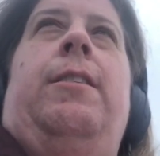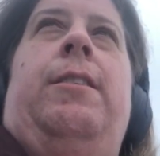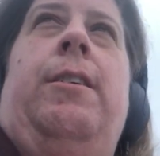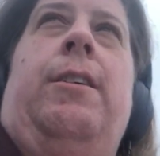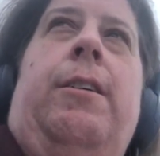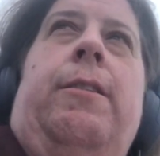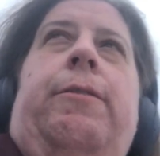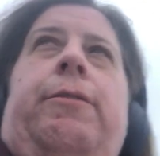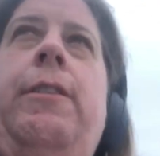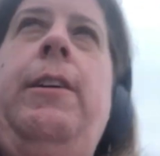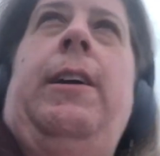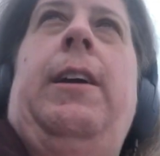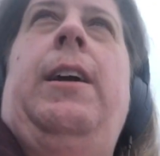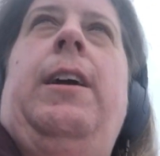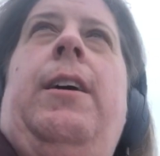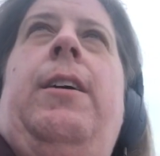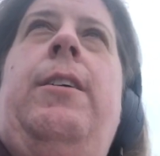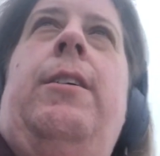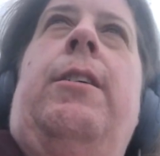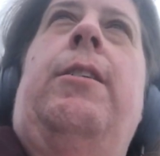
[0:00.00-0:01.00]
hopefully
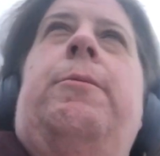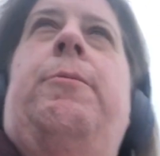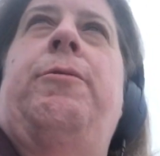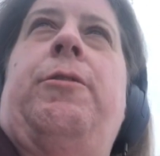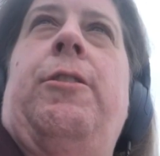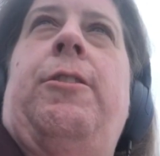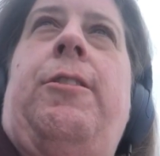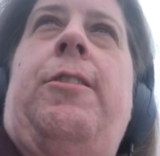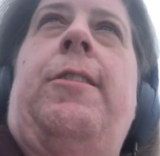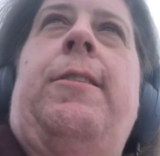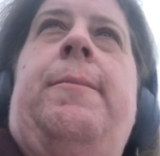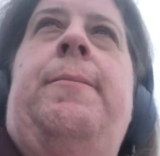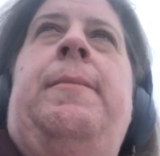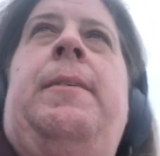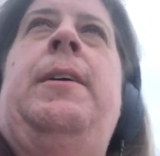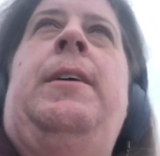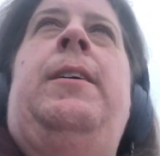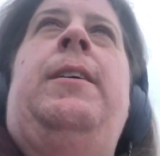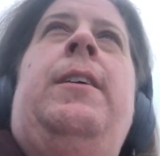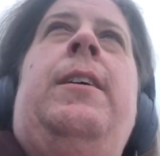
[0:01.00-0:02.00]
hope for some
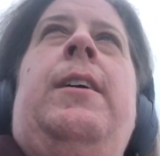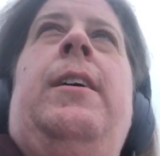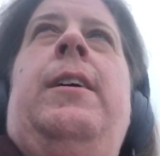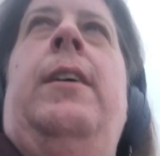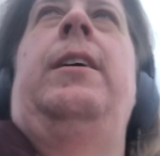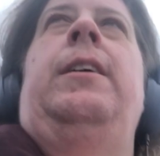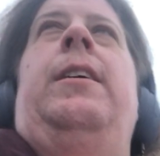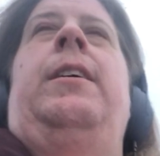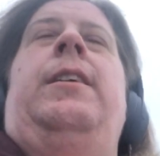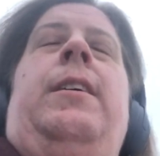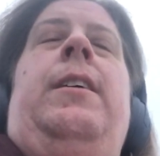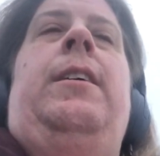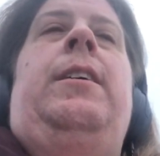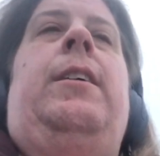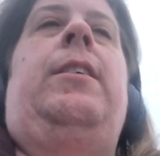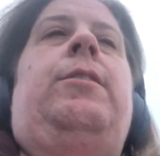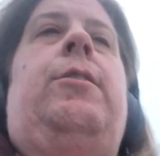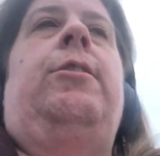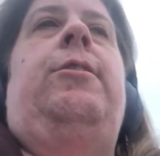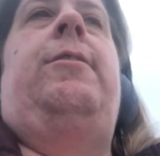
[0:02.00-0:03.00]

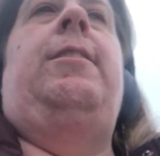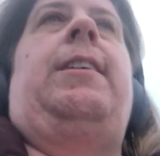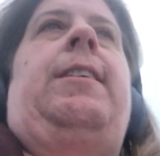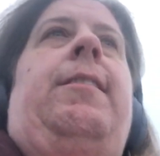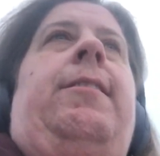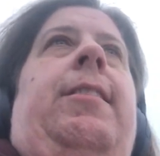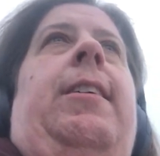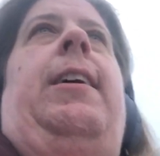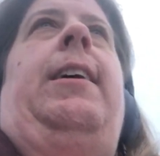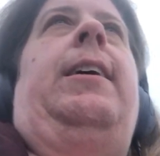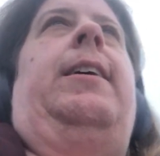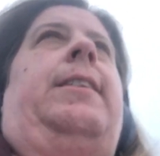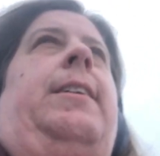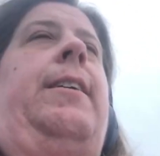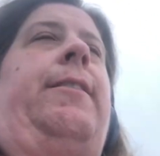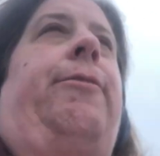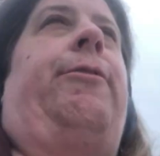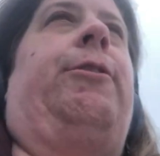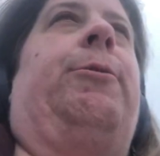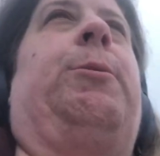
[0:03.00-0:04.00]
good days ahead
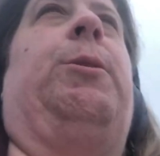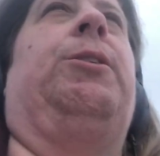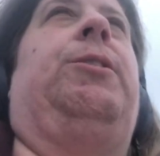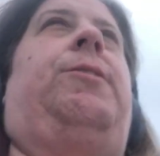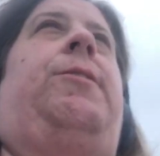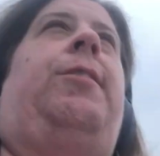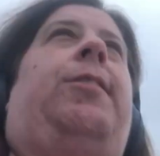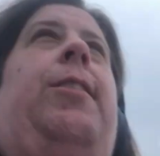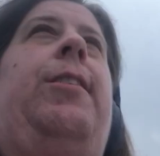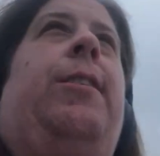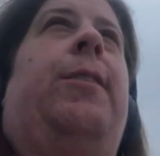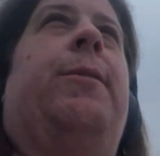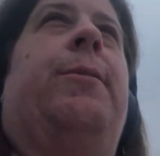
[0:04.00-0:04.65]
afterwards.